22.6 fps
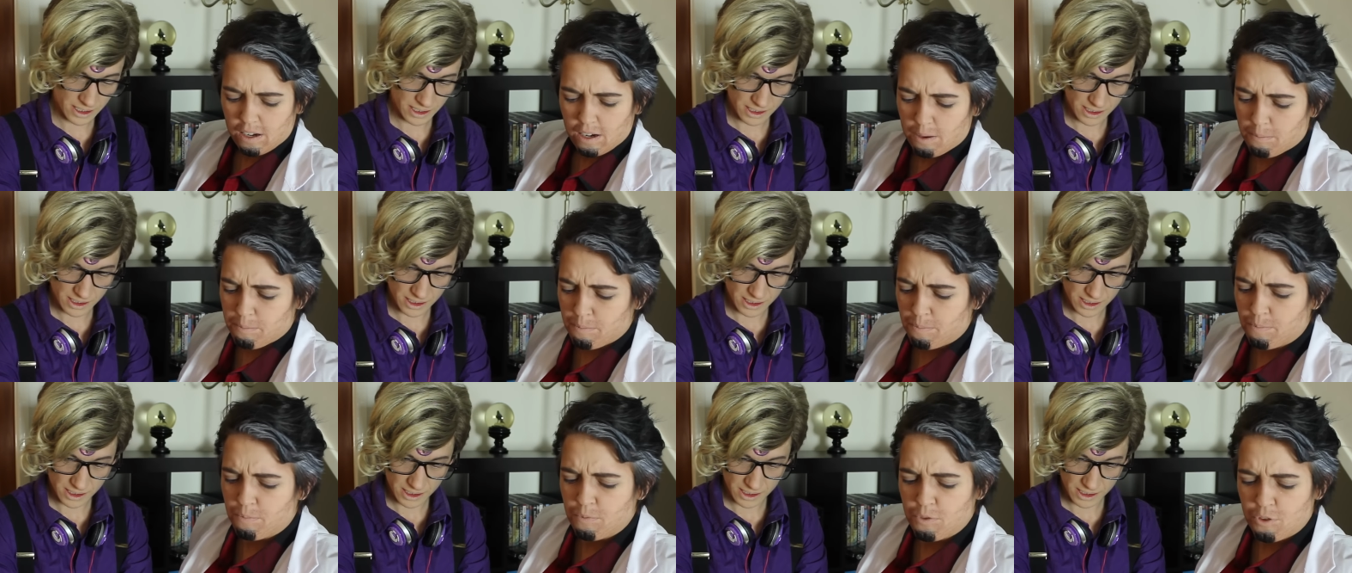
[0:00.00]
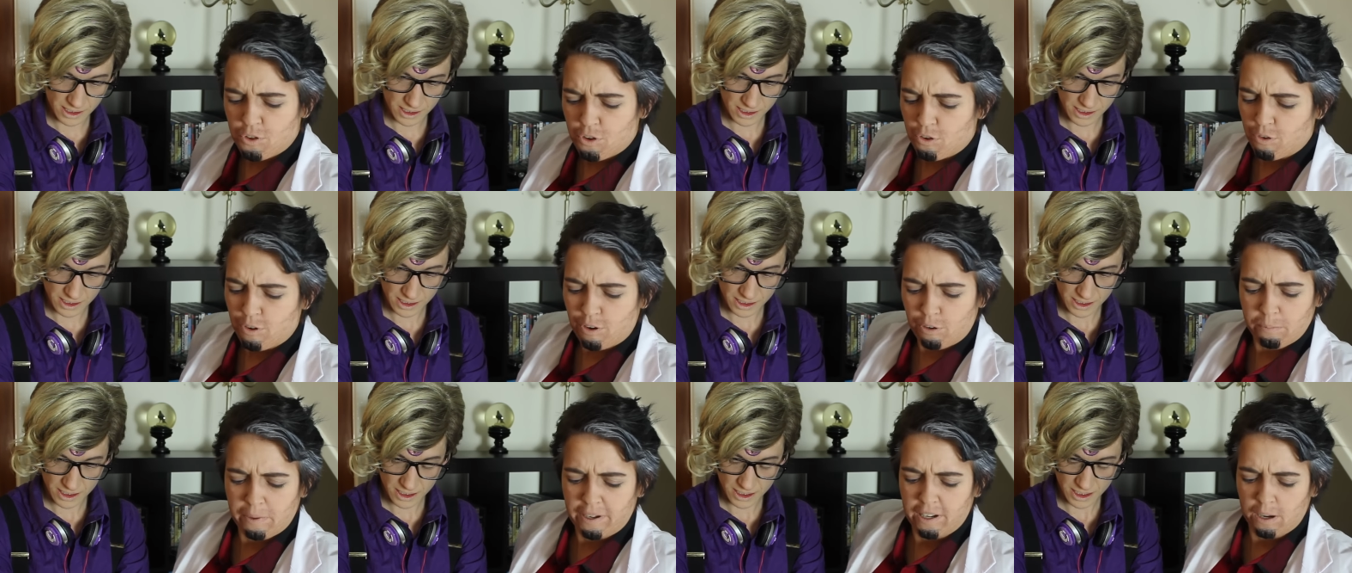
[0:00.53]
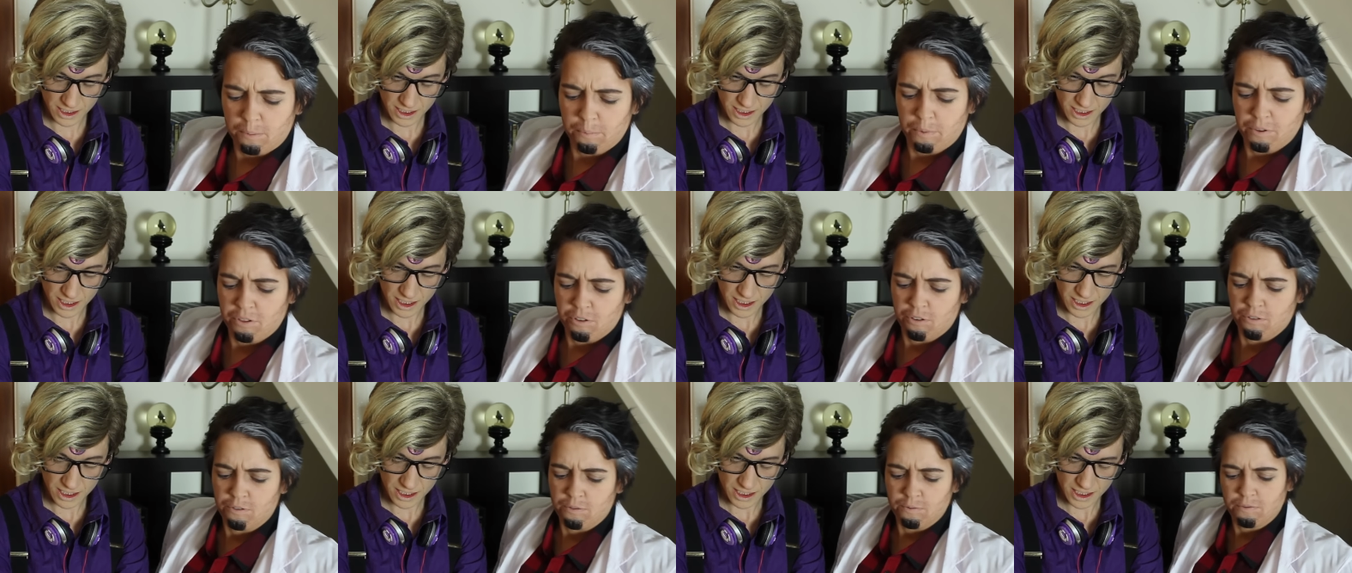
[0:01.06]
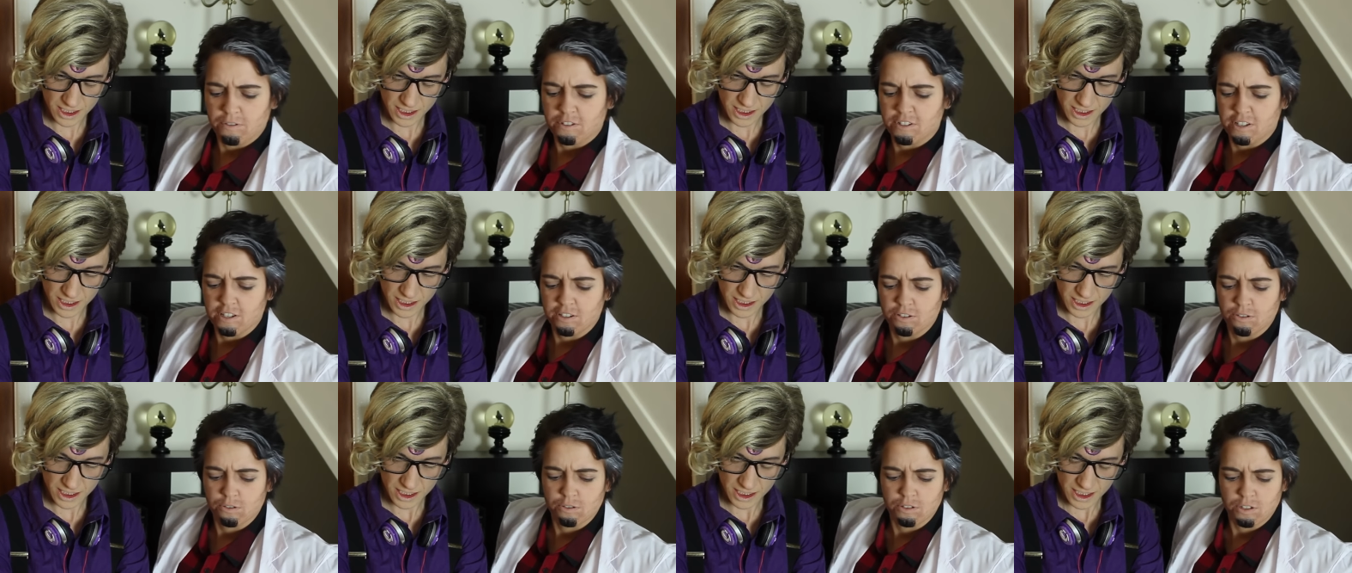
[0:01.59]
Speaker 1: I'm sure he'll make up with your
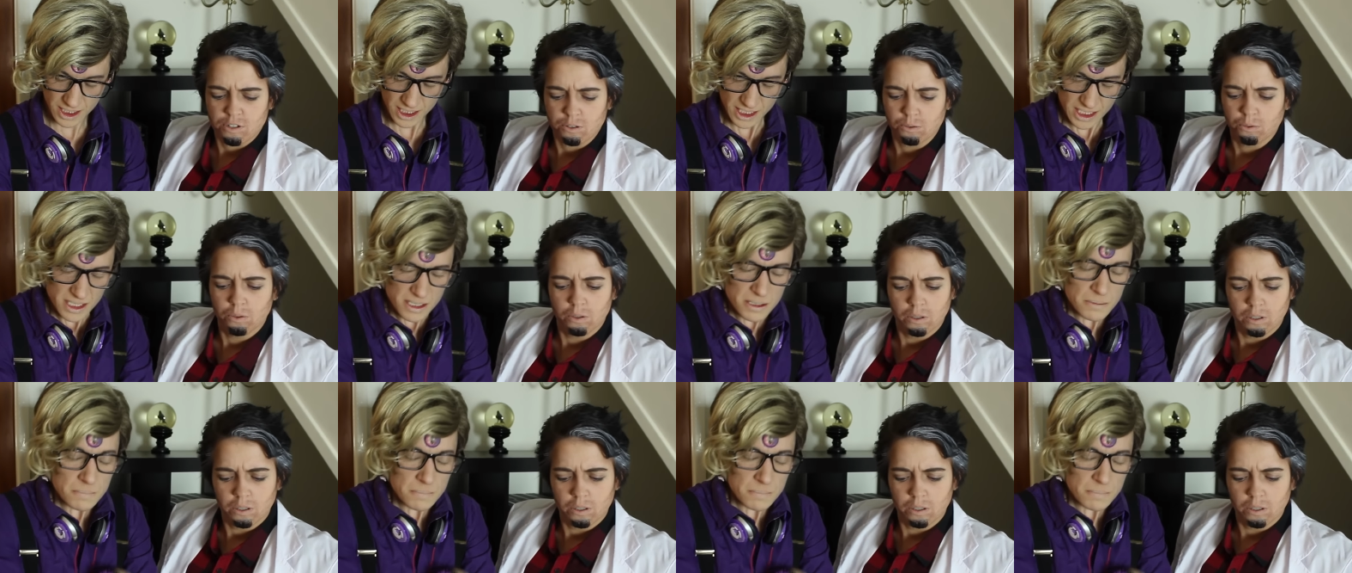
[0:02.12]
sister soon.